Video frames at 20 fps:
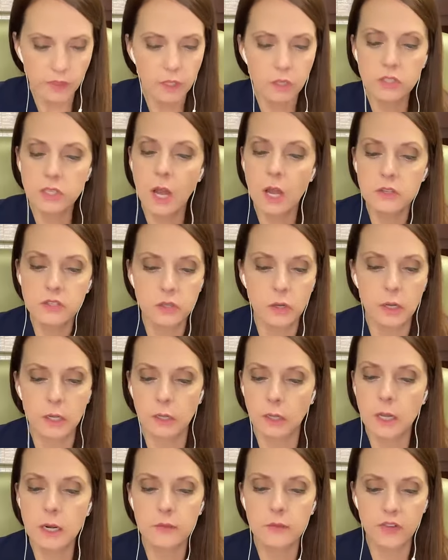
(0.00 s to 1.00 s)
There's also
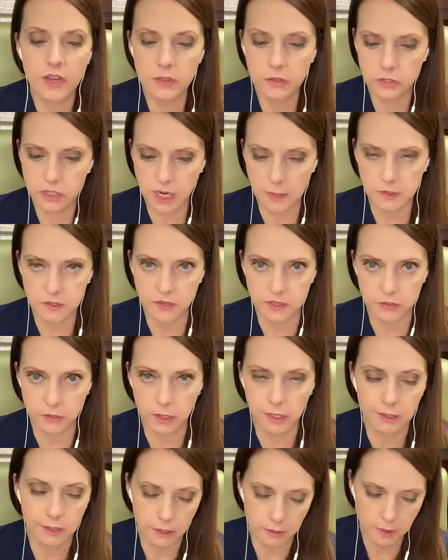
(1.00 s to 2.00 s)
a lot of other types of
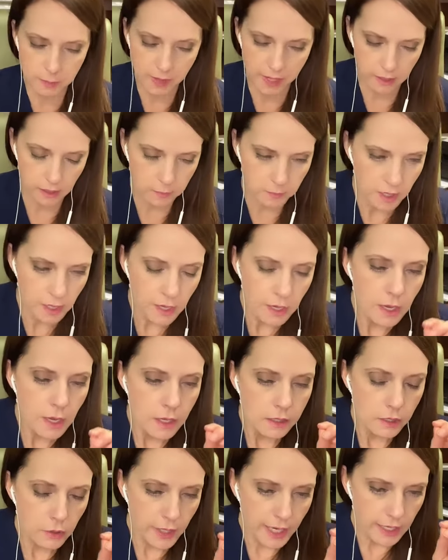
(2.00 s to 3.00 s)
exercise. Let me back up.
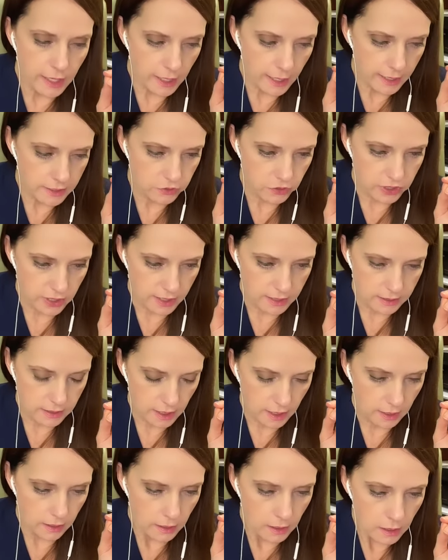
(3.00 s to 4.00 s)
The exercise
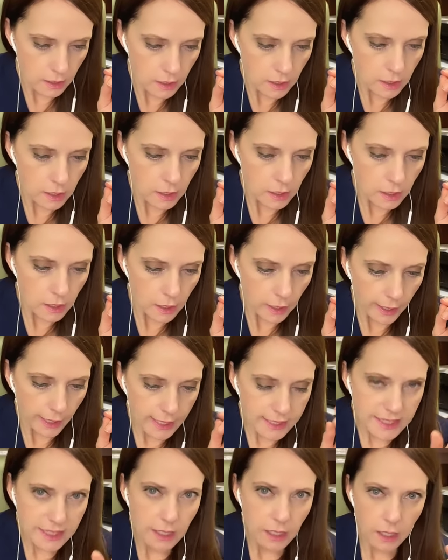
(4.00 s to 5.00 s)
thing.
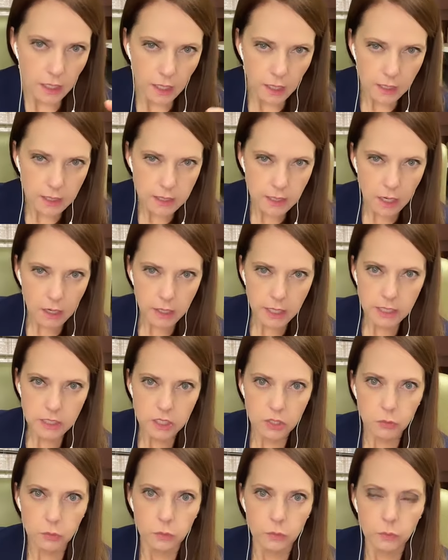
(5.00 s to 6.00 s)
It's
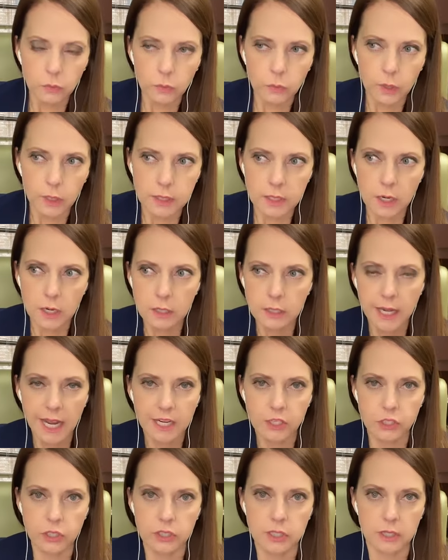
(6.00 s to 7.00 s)
our
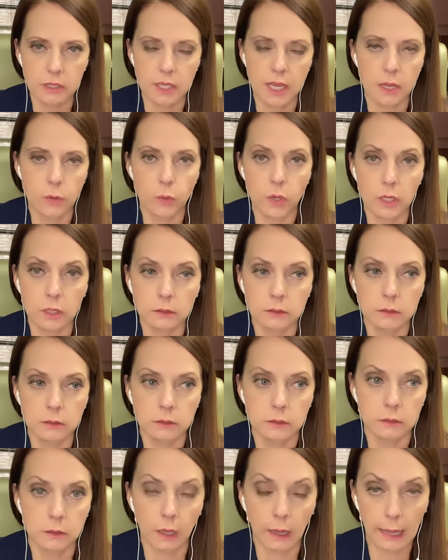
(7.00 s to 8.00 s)
nature to think, well,
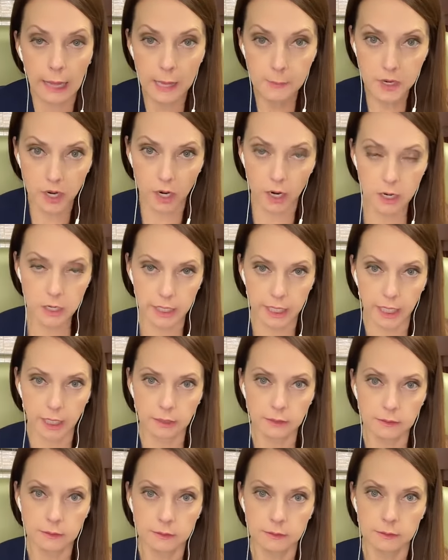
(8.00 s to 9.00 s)
I'm
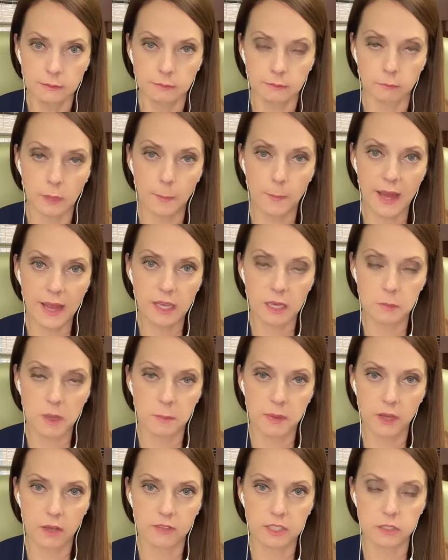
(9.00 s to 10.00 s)
hurting. My back and my
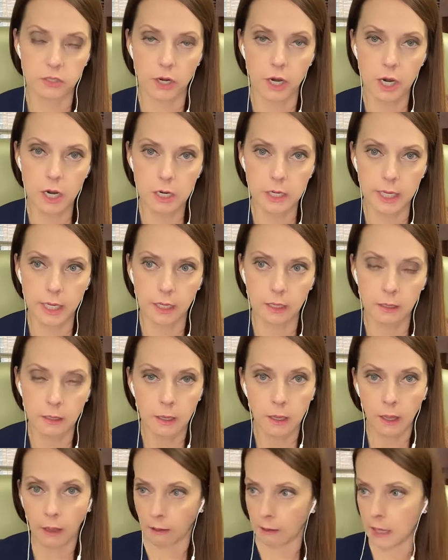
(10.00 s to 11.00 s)
pelvis are hurting.
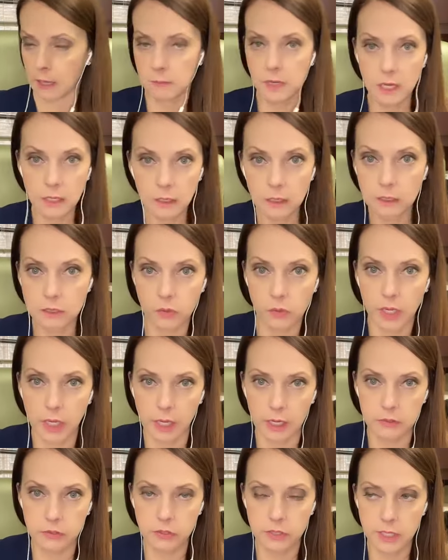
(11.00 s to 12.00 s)
I'm not going to do any
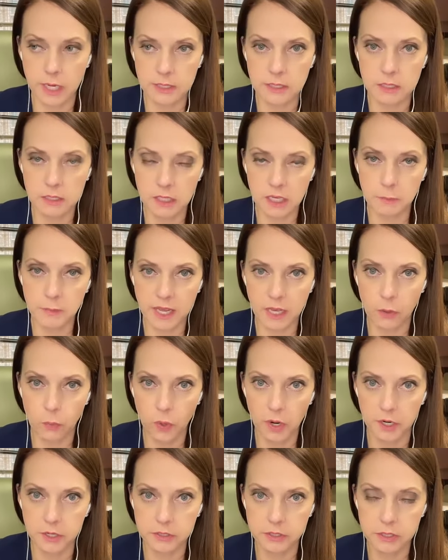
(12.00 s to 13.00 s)
exercise. It's going to make it
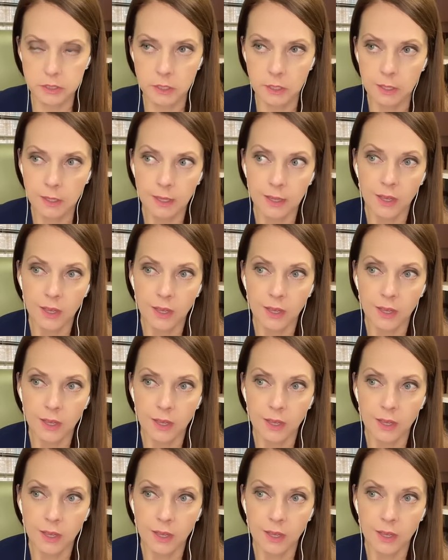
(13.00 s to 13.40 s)
worse.